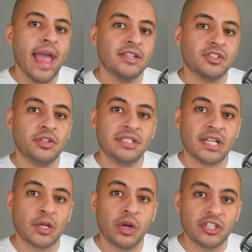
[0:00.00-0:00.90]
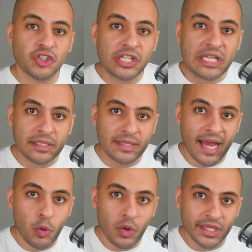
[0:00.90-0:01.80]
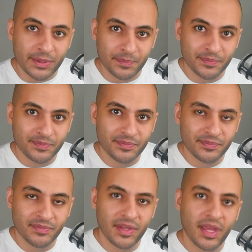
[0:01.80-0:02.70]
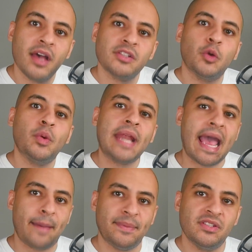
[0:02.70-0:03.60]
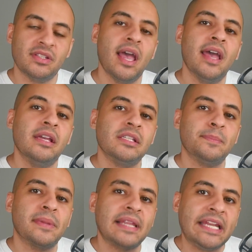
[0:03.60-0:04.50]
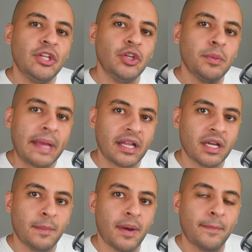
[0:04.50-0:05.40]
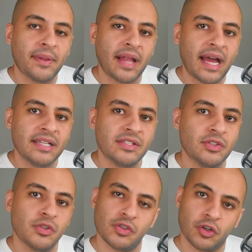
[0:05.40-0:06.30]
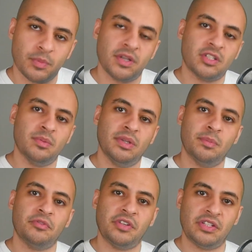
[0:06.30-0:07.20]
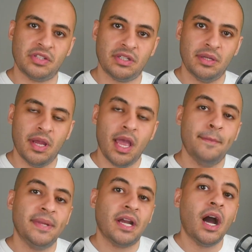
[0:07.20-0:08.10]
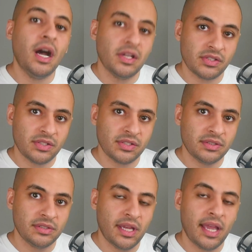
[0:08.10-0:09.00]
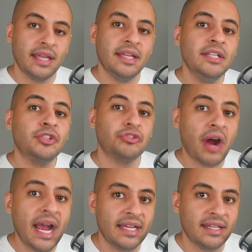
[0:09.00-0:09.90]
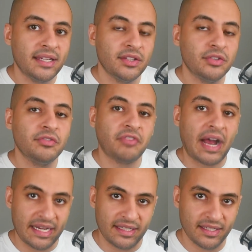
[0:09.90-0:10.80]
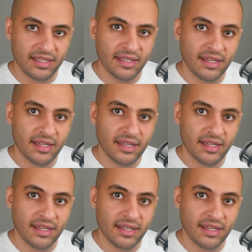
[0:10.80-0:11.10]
And so he's like, "Well, shit, now what?" So what happens is Millennial Malcolm applies to Starbucks to be a barista because he tried to find